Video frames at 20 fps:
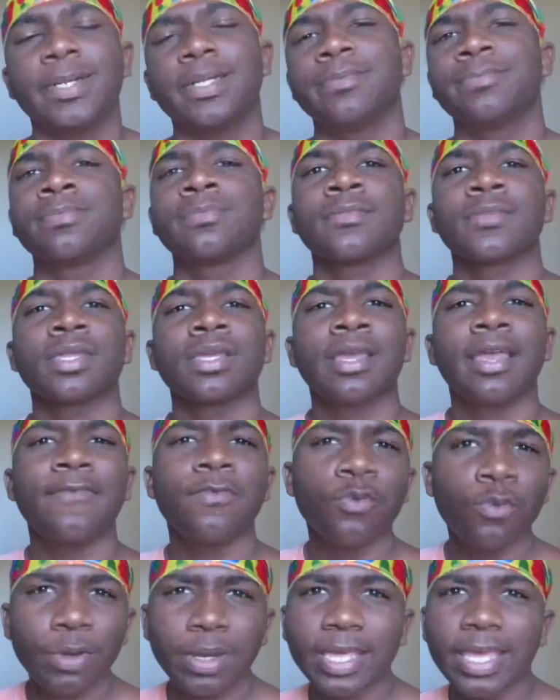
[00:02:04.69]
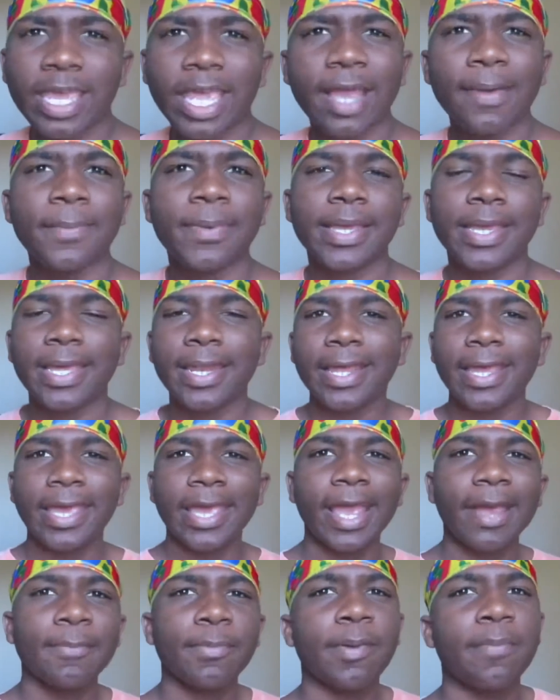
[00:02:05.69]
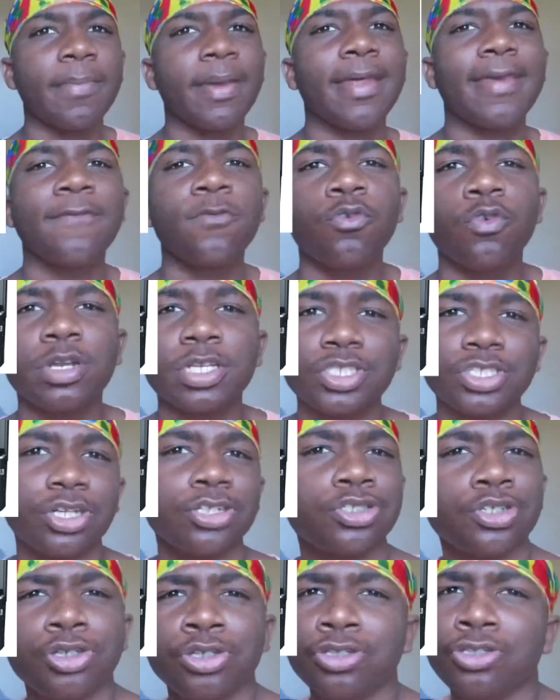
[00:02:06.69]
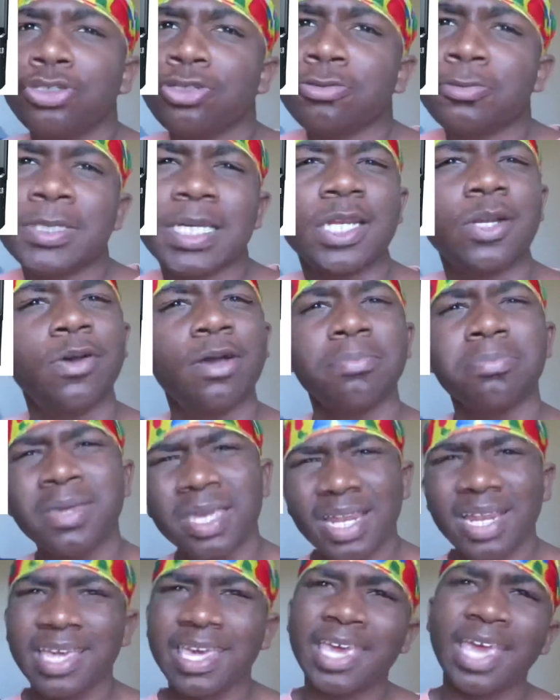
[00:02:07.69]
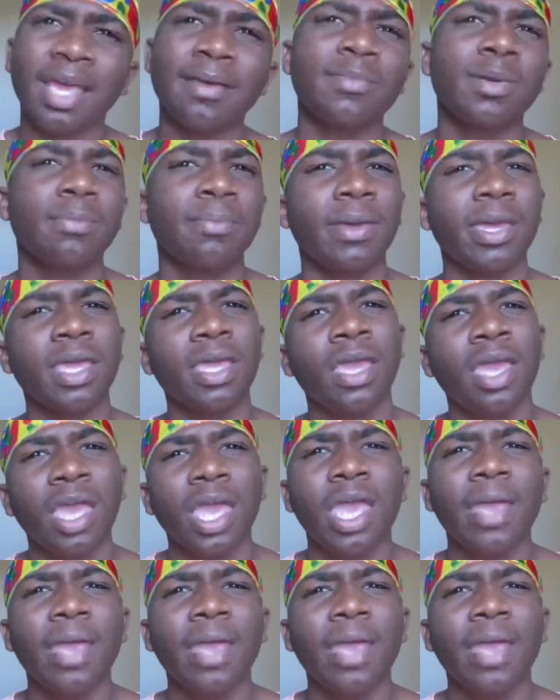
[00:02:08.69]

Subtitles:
But if you want a camera, get a camera, man. If you want to start your YouTube channel up, get a camera, man.